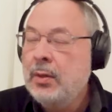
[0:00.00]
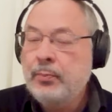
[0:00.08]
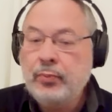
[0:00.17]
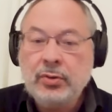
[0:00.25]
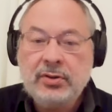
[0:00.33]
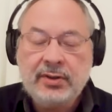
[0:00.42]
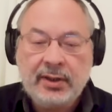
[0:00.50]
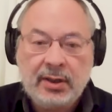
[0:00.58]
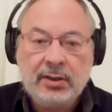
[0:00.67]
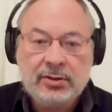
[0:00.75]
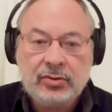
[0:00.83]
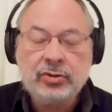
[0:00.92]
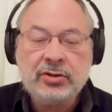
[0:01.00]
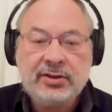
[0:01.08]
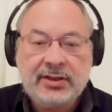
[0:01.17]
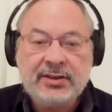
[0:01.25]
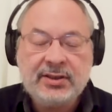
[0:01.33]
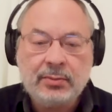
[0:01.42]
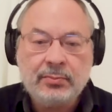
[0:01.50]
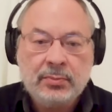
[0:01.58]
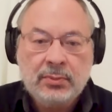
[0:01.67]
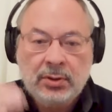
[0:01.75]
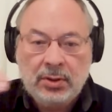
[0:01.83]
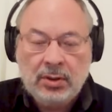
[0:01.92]
put the social system
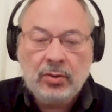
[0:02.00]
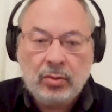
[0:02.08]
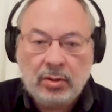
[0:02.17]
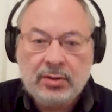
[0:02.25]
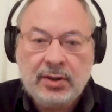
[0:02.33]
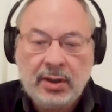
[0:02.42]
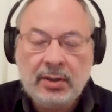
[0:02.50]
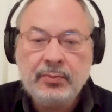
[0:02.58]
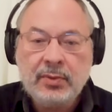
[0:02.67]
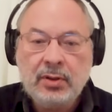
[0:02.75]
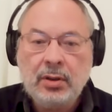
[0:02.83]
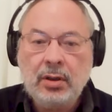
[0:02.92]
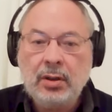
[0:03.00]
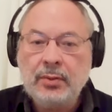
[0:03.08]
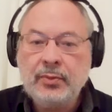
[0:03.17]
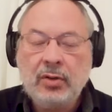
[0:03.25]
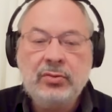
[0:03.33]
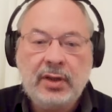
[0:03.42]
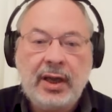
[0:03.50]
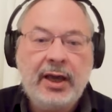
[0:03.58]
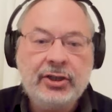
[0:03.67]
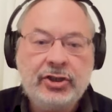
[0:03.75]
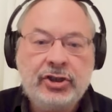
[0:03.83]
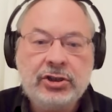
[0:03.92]
on the
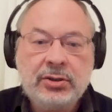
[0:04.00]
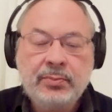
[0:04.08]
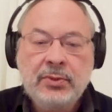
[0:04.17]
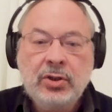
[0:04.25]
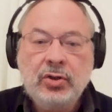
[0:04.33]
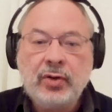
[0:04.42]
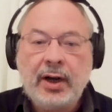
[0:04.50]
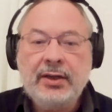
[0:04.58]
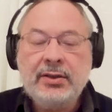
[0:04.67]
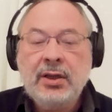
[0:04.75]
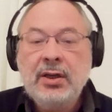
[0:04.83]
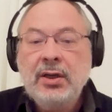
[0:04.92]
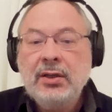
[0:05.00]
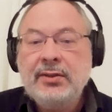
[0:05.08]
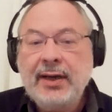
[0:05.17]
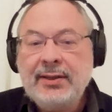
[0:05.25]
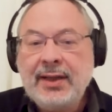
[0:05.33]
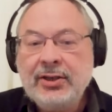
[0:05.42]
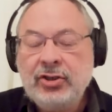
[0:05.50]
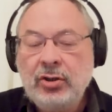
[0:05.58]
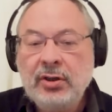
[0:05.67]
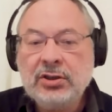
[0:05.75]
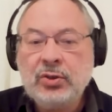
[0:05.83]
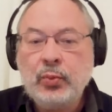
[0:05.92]
edge. Right, that
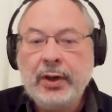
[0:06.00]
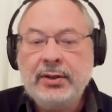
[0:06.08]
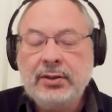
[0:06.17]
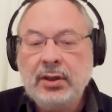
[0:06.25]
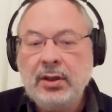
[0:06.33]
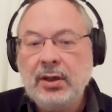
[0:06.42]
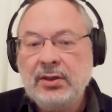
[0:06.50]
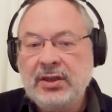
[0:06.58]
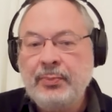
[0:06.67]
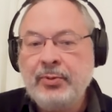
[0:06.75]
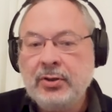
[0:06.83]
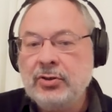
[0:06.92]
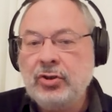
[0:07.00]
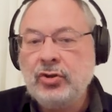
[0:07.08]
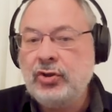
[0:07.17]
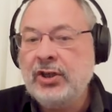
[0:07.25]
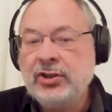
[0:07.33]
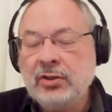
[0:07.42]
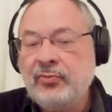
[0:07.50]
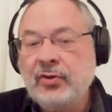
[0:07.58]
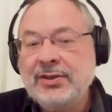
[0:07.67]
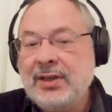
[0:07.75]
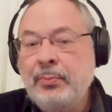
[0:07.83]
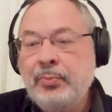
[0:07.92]
actually is quite a typical situation. For
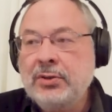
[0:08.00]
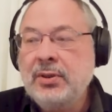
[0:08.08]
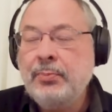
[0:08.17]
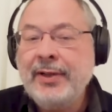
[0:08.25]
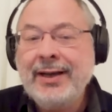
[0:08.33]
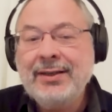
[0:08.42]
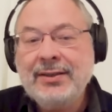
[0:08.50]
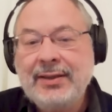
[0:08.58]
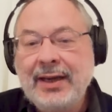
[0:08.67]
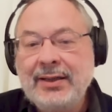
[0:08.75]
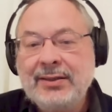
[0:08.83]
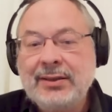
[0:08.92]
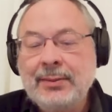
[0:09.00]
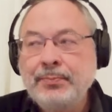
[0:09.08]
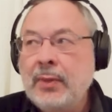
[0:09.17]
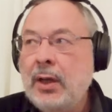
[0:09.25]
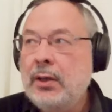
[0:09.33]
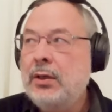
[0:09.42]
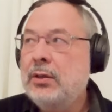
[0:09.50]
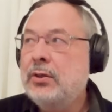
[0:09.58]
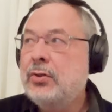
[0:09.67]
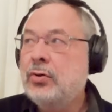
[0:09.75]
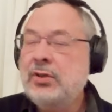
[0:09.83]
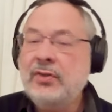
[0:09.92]
example, the Black Death in
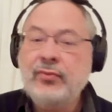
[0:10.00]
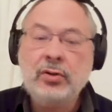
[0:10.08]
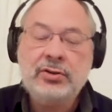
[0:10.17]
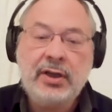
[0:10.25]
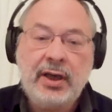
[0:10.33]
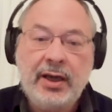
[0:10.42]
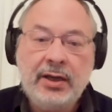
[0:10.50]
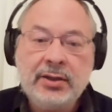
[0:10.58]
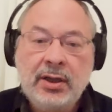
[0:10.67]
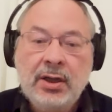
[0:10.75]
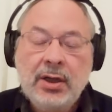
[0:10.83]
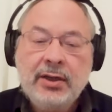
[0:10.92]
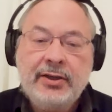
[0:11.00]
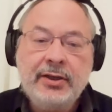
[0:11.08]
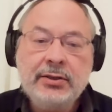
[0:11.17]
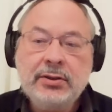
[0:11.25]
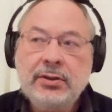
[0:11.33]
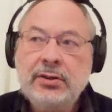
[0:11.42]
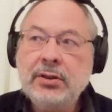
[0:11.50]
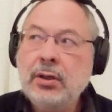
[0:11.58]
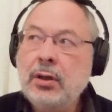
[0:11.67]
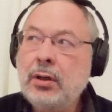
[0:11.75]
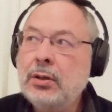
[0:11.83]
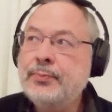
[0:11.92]
1348 killed
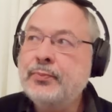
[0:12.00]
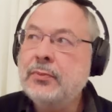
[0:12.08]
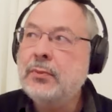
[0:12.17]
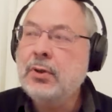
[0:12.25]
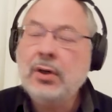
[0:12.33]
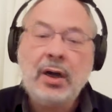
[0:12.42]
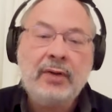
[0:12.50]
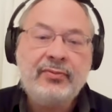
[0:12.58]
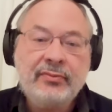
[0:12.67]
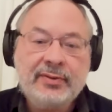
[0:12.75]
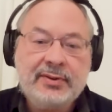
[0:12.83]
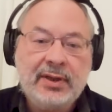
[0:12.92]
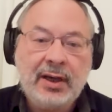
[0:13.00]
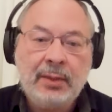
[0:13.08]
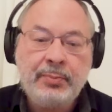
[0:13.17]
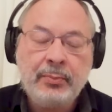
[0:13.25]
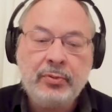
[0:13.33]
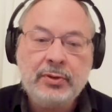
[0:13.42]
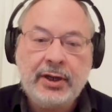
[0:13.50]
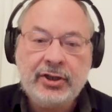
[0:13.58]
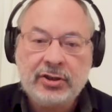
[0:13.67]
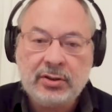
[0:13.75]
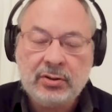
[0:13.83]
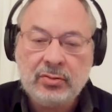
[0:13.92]
half of the
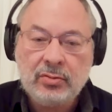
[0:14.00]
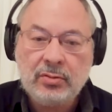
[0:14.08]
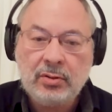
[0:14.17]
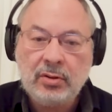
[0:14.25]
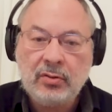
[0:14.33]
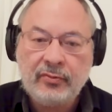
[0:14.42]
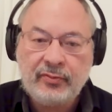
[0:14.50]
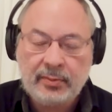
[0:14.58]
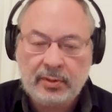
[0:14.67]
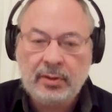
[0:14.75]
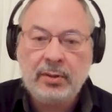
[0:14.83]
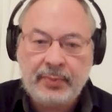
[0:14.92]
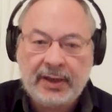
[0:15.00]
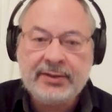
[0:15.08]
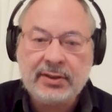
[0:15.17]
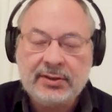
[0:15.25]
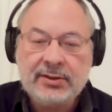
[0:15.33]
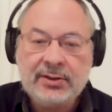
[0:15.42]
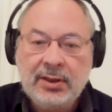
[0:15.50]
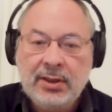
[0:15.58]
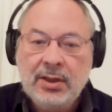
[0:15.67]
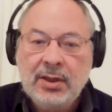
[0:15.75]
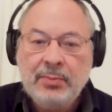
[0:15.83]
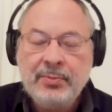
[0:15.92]
population of peasants,
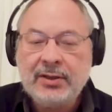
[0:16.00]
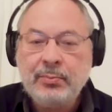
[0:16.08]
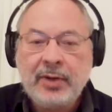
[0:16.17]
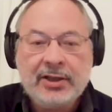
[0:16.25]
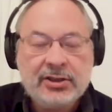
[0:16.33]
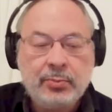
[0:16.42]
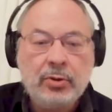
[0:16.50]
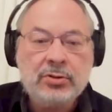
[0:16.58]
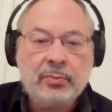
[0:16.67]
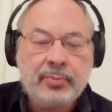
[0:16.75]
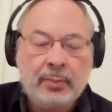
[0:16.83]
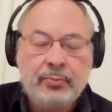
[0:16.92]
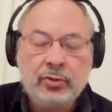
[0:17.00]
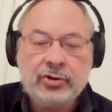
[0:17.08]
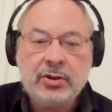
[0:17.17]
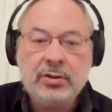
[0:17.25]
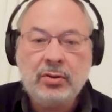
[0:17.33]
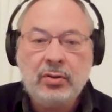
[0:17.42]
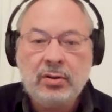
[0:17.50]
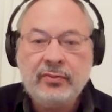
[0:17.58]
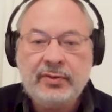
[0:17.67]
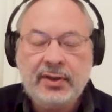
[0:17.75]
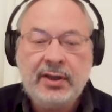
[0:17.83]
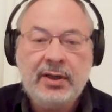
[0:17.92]
but much smaller proportion
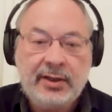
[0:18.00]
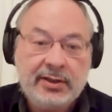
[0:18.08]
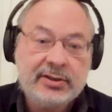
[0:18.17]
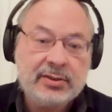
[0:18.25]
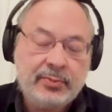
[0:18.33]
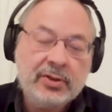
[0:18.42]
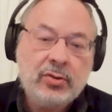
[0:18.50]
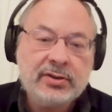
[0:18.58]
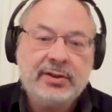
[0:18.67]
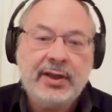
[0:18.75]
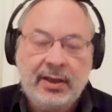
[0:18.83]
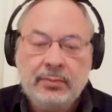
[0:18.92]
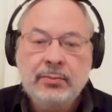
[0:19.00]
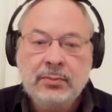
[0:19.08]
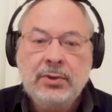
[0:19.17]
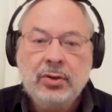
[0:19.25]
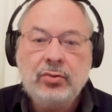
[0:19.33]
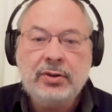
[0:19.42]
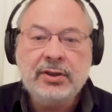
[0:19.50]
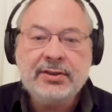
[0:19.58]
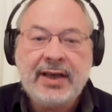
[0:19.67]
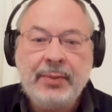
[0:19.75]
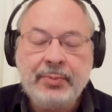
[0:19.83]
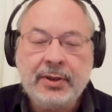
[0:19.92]
of the elites because they could
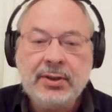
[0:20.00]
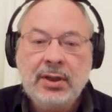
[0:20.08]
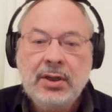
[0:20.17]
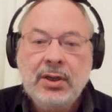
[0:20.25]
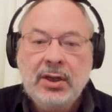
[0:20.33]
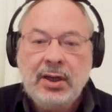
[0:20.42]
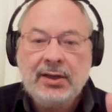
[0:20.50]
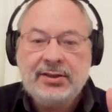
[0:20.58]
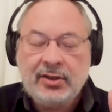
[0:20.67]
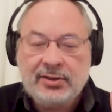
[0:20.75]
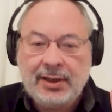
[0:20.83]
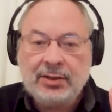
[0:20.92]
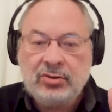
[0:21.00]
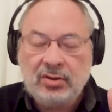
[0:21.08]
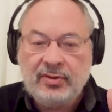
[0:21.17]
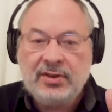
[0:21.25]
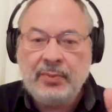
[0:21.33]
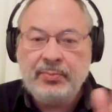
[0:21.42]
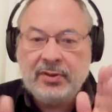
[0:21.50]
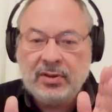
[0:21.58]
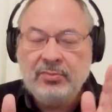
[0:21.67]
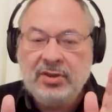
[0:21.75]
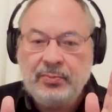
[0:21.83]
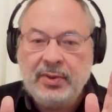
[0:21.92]
escape it. As a result of it, the
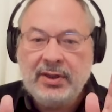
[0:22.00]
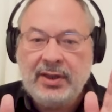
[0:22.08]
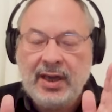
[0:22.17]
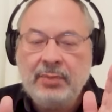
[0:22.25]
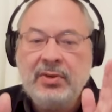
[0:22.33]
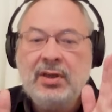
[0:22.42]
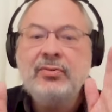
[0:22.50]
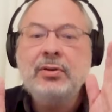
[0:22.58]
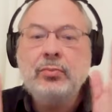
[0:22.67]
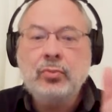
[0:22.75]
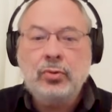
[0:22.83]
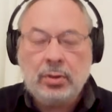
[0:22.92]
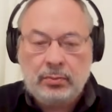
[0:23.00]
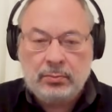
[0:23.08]
pyramid became even more